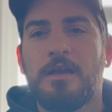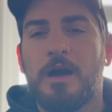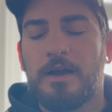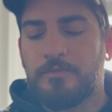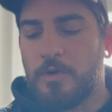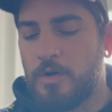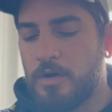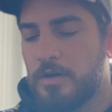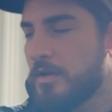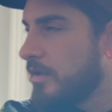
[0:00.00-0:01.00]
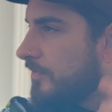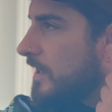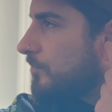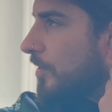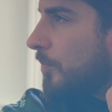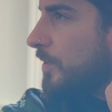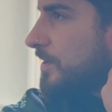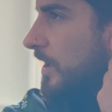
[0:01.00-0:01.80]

I've got this one which I